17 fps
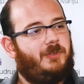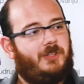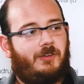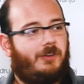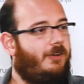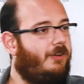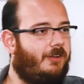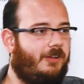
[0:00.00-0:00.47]

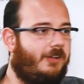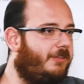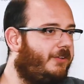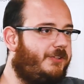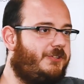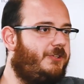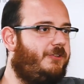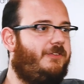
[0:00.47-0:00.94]
mean, all
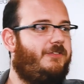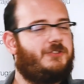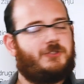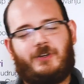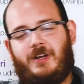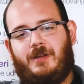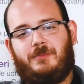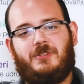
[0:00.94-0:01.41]
that you
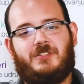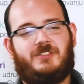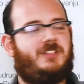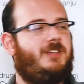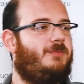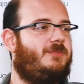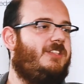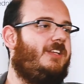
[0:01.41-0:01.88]
described, it
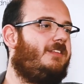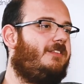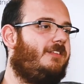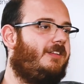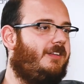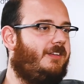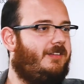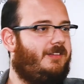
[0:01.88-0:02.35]
seems that
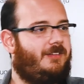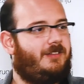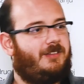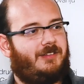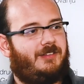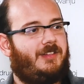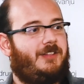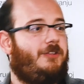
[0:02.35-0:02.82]

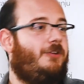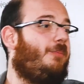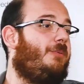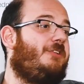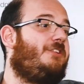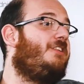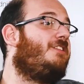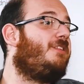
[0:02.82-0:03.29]
that your
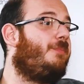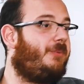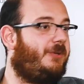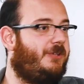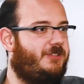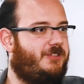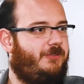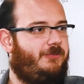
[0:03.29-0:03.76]

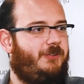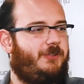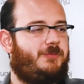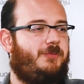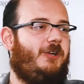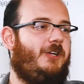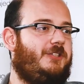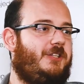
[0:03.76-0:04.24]
participants of
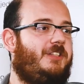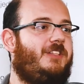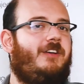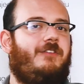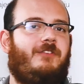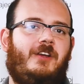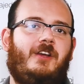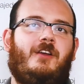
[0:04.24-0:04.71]
this project
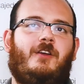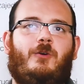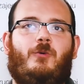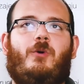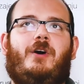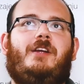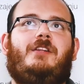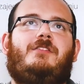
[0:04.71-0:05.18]
have
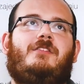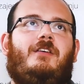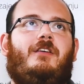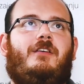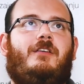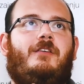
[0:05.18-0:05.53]
quite